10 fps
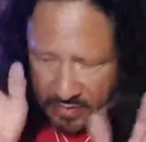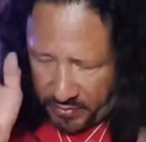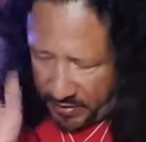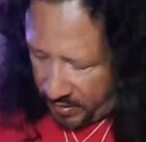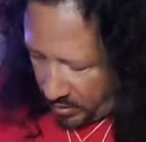
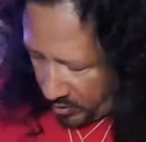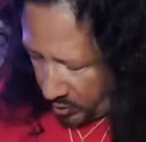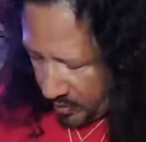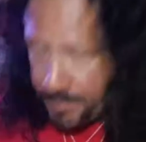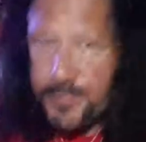But
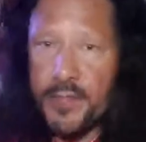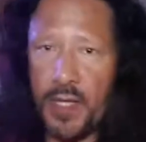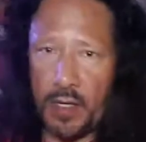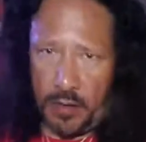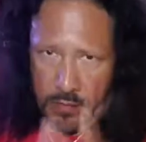look,
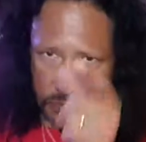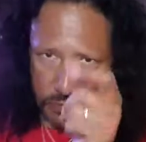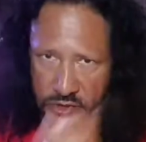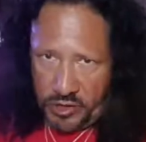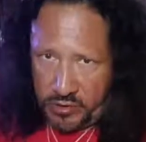
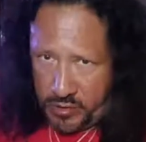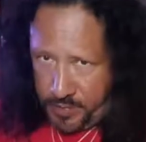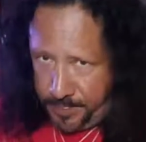cheers.